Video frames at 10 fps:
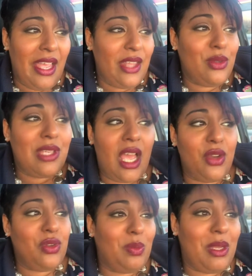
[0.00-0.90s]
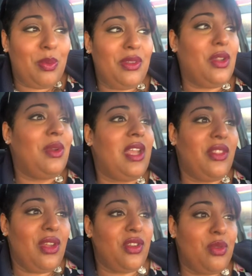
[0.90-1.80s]
and those 100 people know
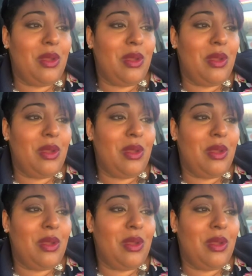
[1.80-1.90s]
another 100